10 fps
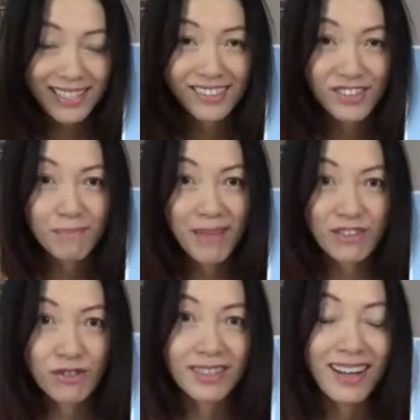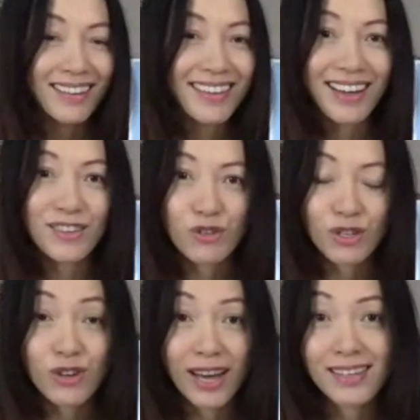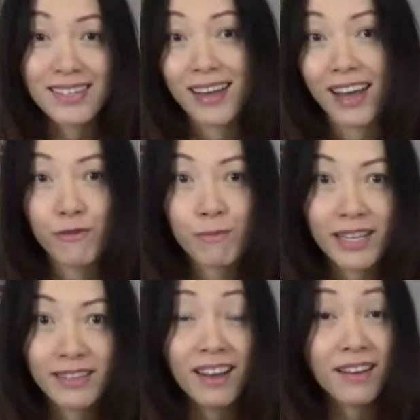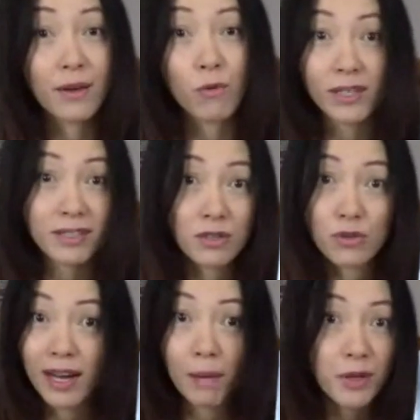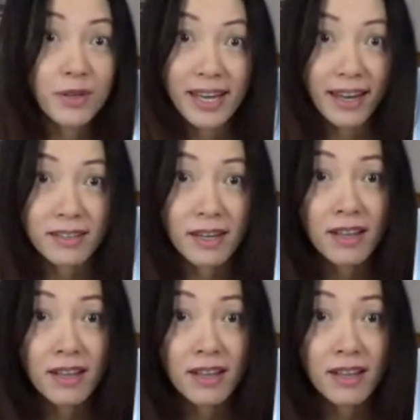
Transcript: And imagine the ancient Chinese cavemen, they wanted to communicate.